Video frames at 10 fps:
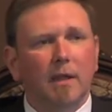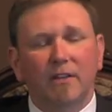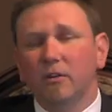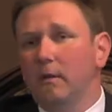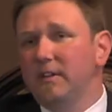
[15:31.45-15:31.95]

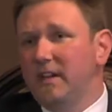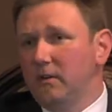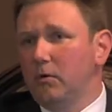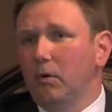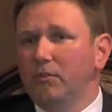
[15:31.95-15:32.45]
That's called the
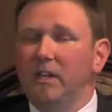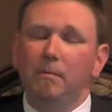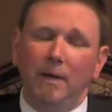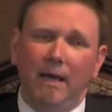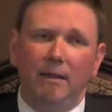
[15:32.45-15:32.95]
Territorial Sea
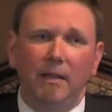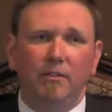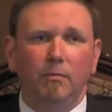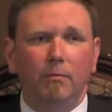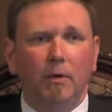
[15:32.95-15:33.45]
Plan, and
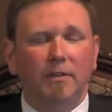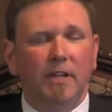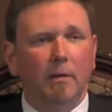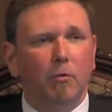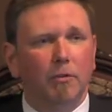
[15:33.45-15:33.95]
that's what
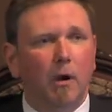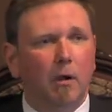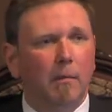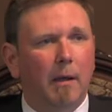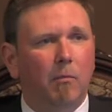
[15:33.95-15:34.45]
Tim will
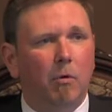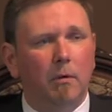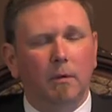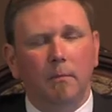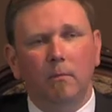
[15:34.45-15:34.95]
talk about more
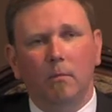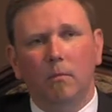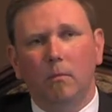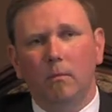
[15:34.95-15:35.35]
in